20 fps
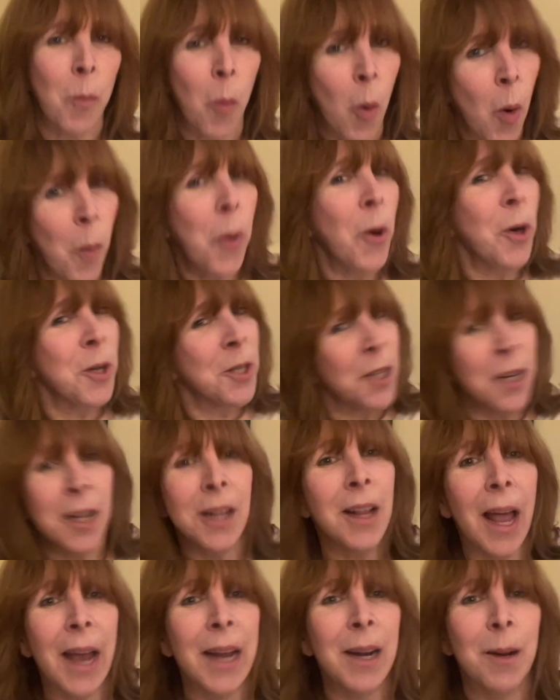more personal
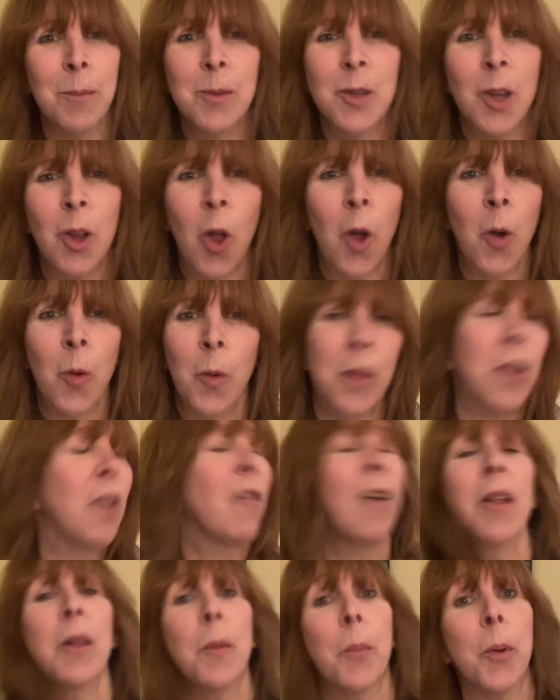items along with your
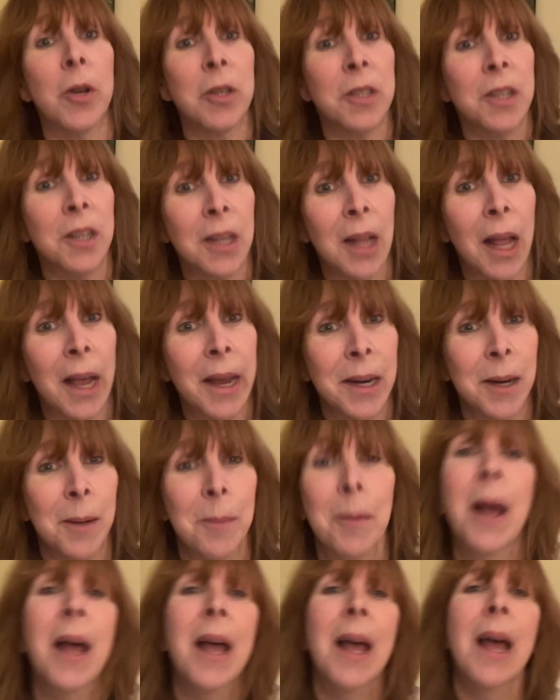other personal item,